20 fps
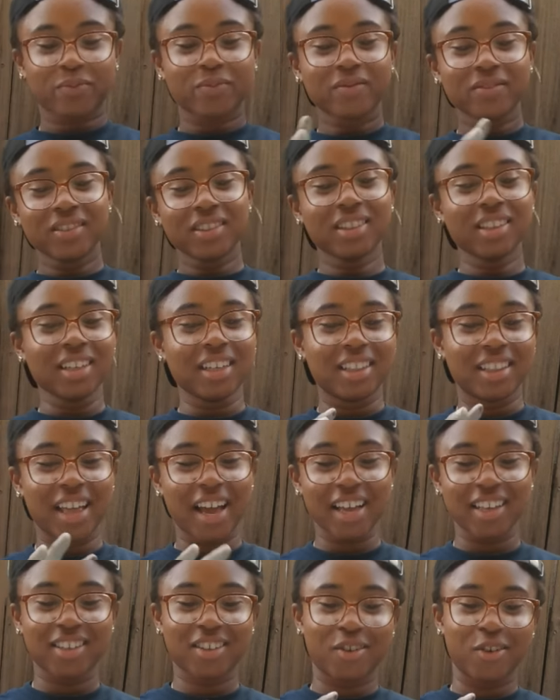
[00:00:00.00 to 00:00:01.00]
that's cool.
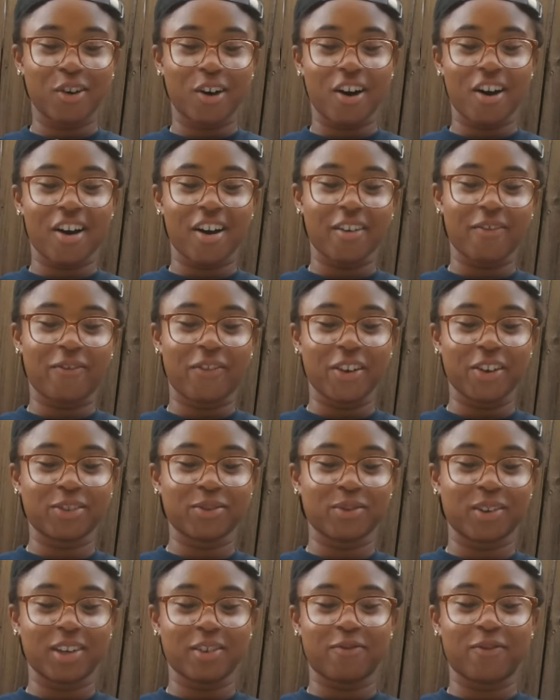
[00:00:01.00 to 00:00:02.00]
Oh, it feels
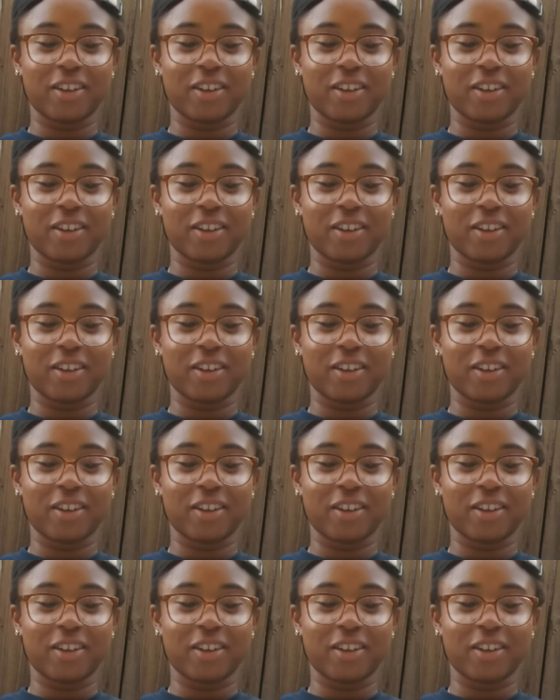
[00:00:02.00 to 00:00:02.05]
like